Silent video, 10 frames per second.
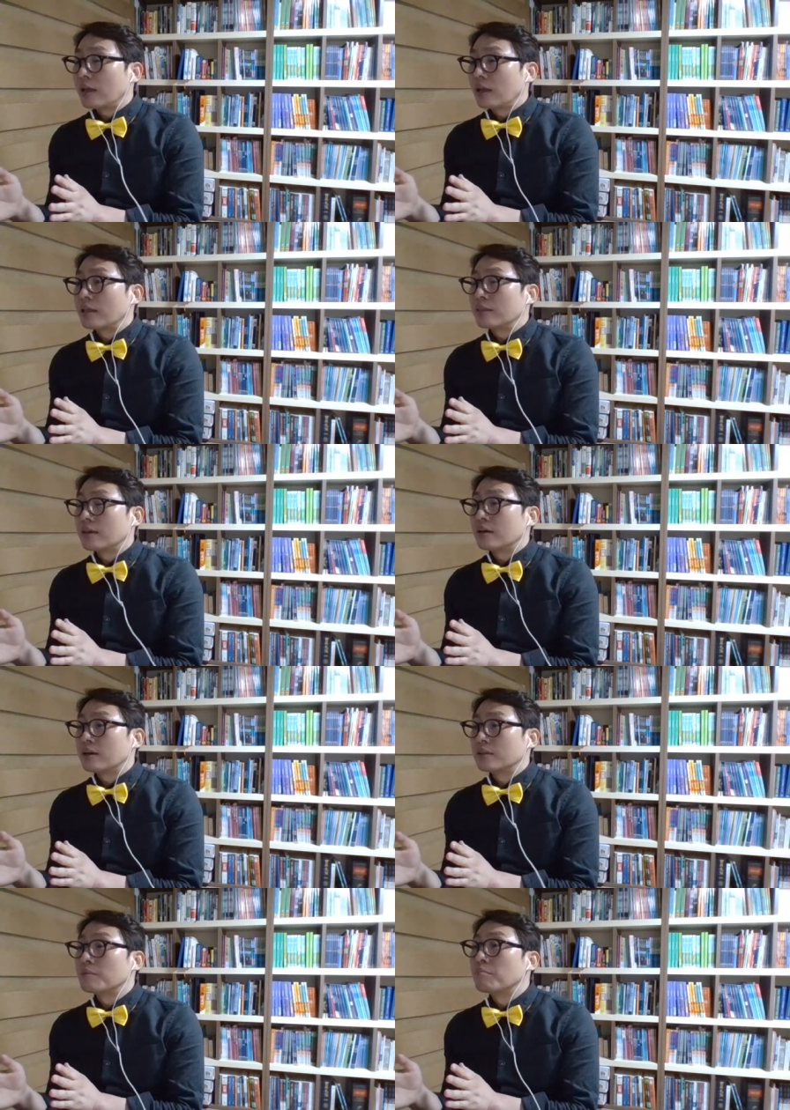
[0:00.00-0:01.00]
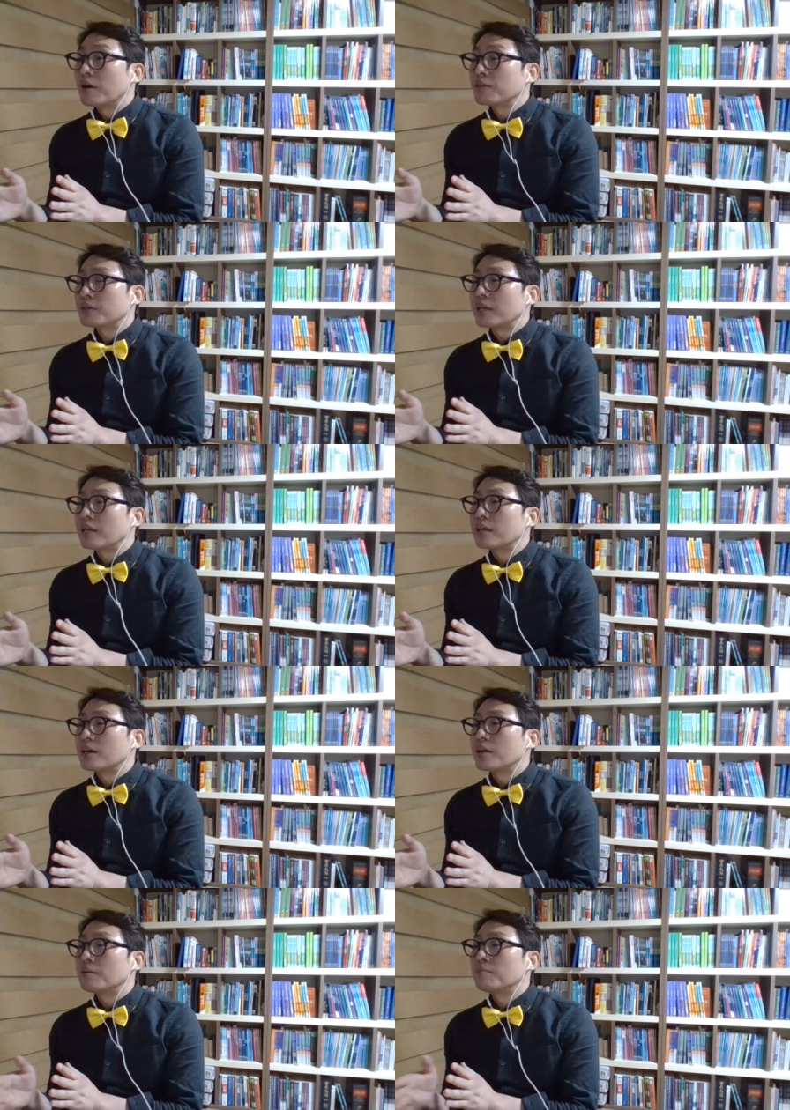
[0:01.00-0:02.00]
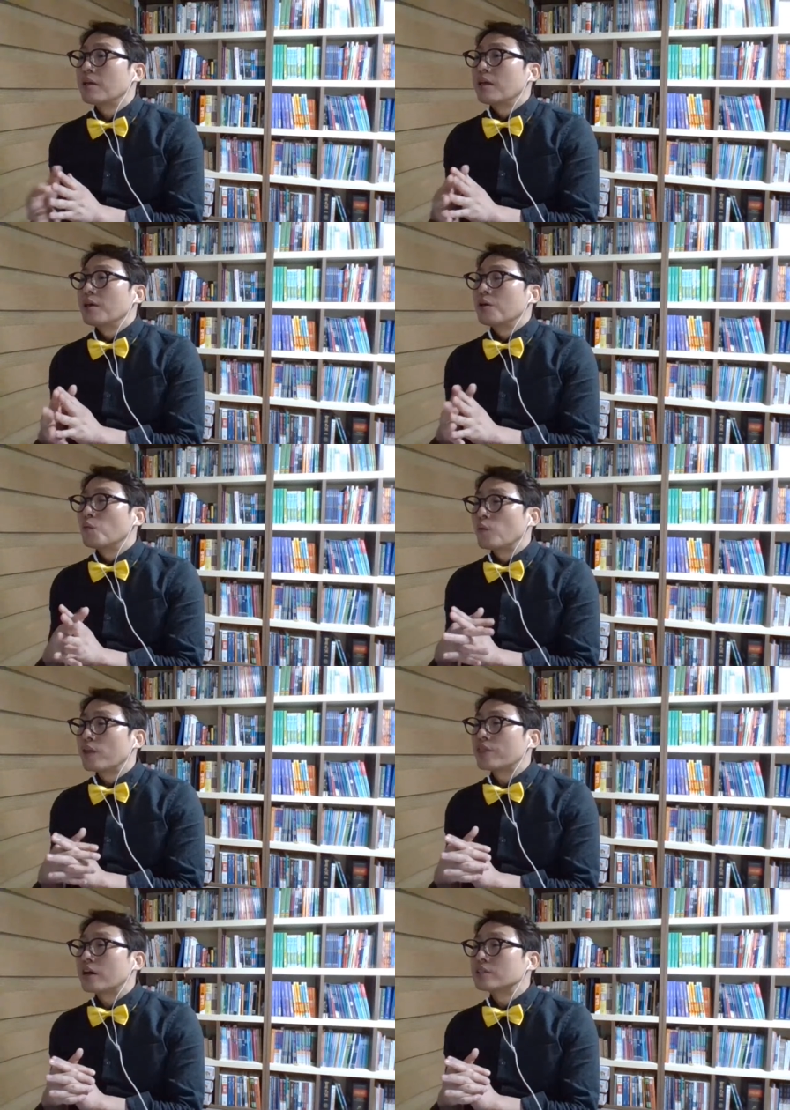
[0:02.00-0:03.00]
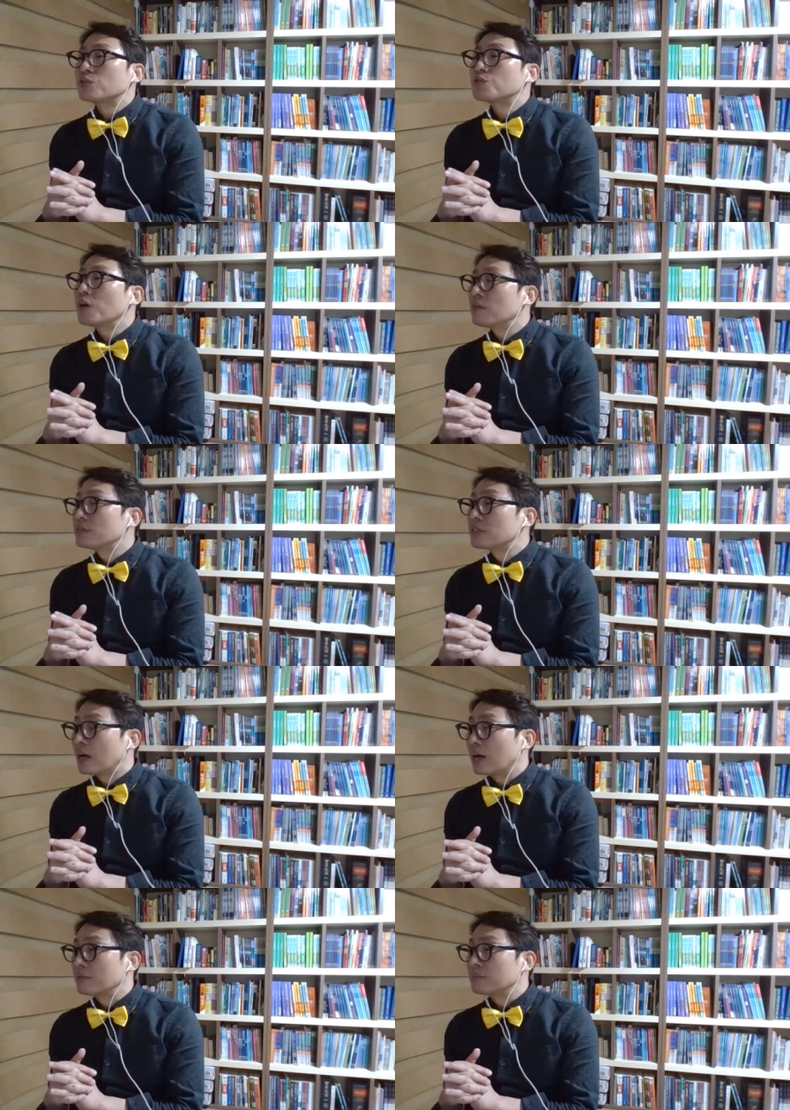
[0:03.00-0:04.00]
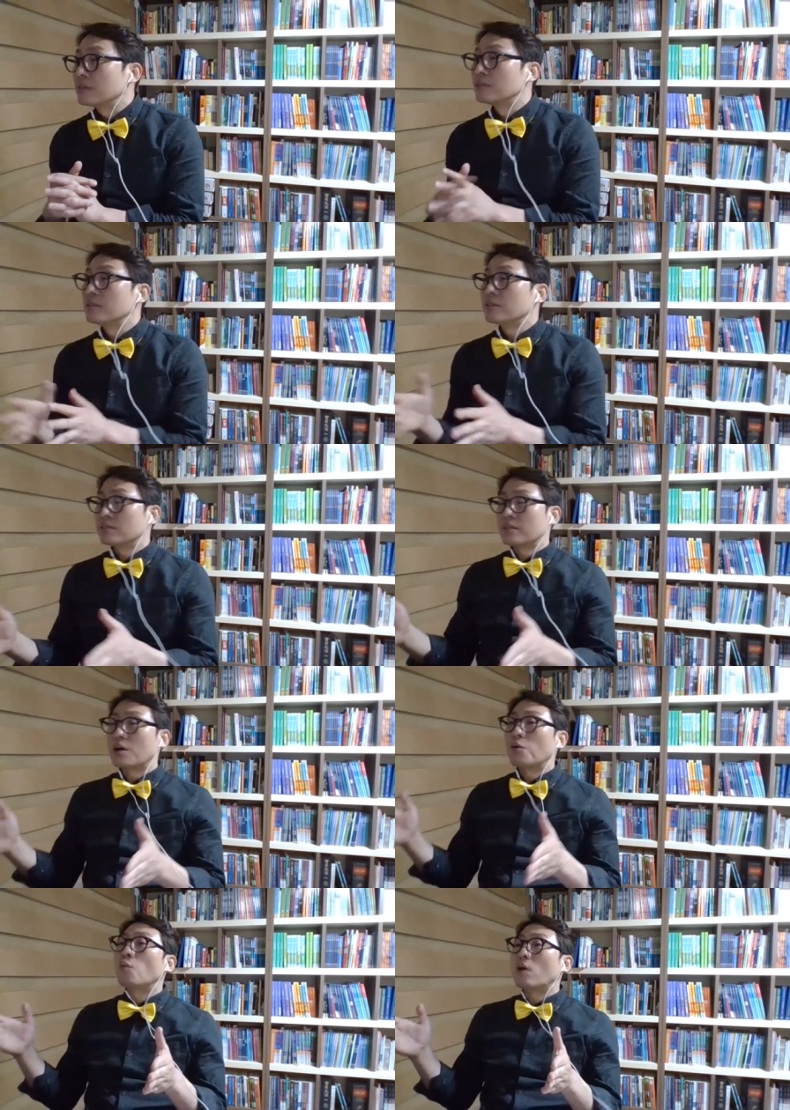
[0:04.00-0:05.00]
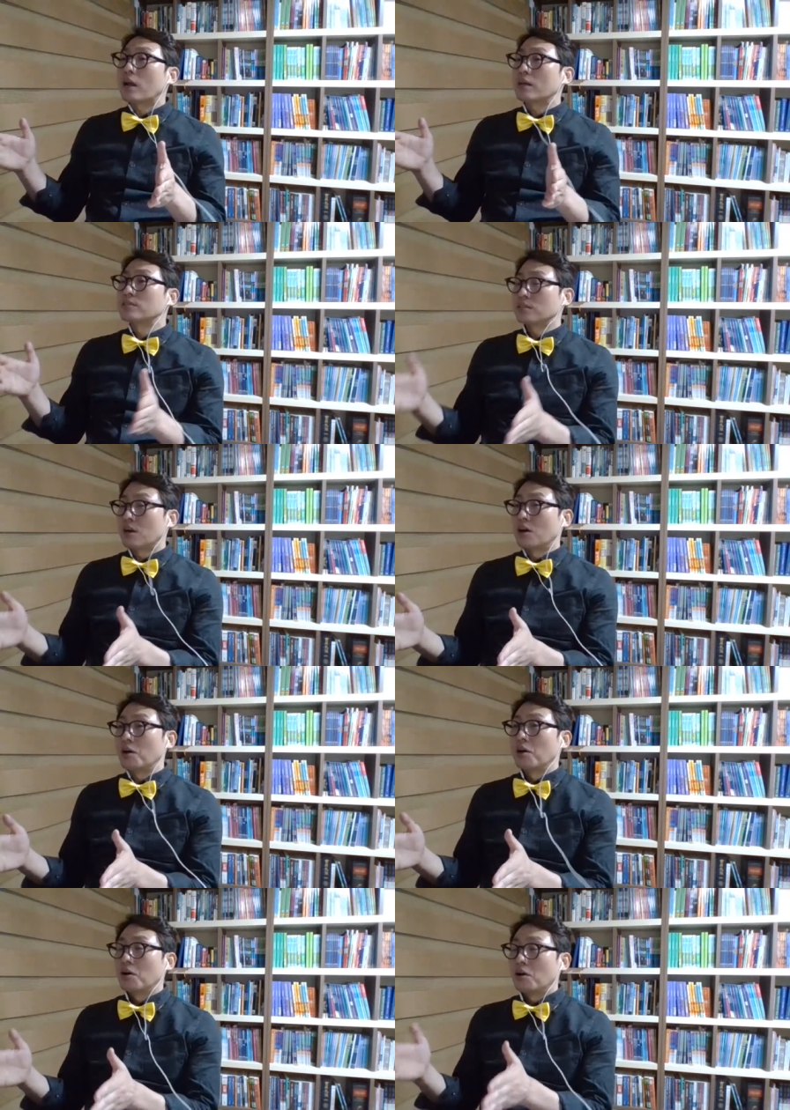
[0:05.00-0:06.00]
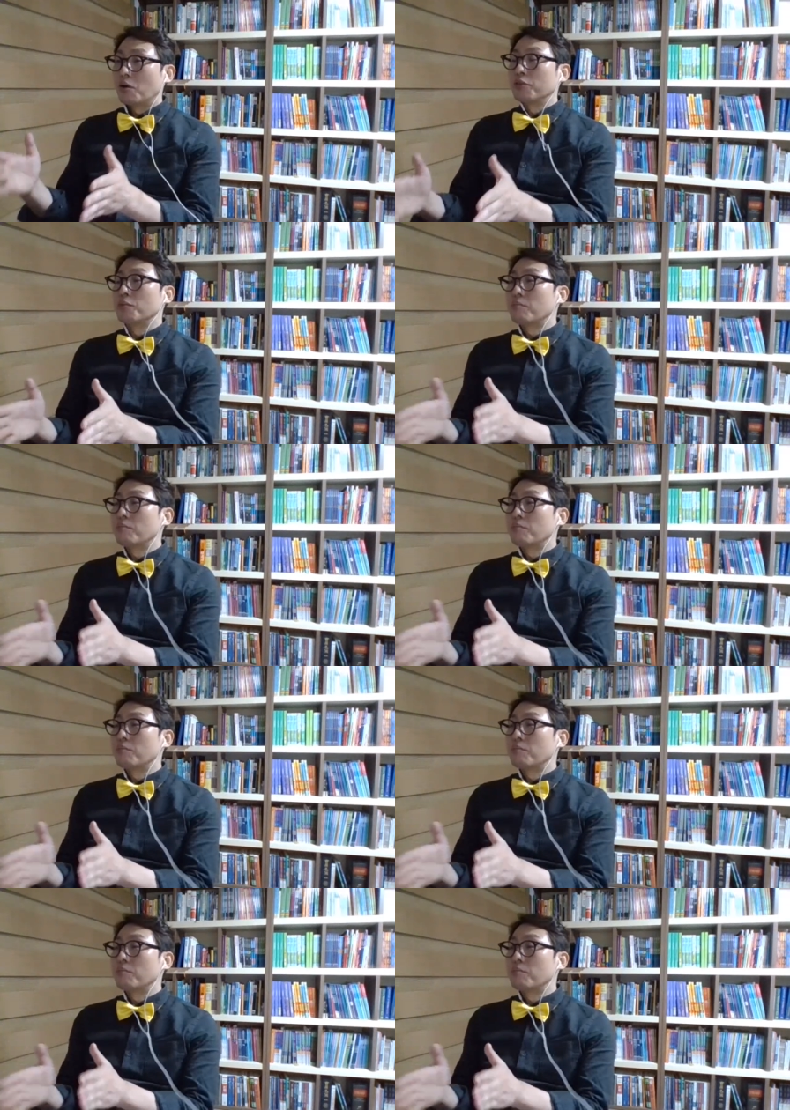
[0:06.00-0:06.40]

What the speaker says: and the monthly income with 12 times. This is what I saw on the